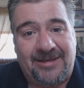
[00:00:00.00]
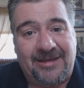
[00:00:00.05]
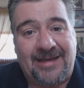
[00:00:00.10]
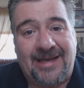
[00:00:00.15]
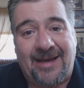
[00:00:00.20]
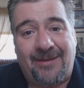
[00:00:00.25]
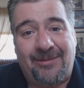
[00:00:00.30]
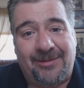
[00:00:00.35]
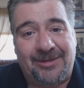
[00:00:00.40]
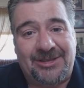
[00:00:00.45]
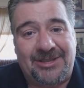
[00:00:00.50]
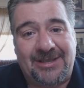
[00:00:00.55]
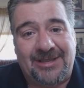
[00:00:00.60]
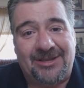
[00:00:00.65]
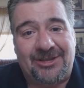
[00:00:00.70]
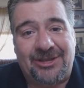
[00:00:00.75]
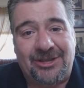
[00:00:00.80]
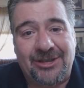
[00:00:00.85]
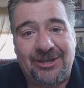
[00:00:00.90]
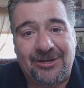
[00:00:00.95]
Today we're
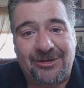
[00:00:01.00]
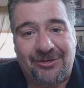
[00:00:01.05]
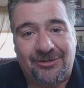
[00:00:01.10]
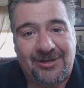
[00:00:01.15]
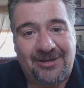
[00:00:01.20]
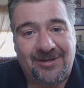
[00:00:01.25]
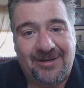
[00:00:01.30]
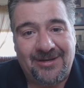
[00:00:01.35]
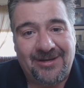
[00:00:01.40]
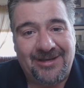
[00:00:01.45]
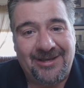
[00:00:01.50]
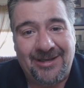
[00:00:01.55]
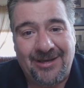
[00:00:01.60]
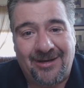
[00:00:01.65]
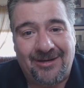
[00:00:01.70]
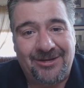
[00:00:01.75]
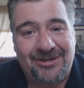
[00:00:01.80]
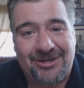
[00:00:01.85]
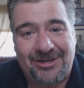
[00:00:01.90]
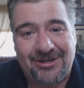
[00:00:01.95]
seeing children,
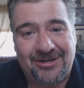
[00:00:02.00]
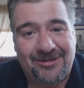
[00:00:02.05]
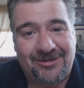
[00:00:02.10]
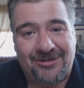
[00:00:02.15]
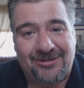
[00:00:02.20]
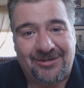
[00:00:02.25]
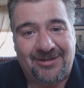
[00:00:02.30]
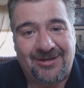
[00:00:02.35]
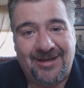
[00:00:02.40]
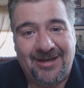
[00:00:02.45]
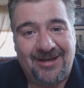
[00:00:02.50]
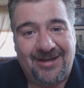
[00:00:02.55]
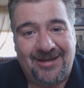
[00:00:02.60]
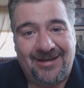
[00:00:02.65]
young children,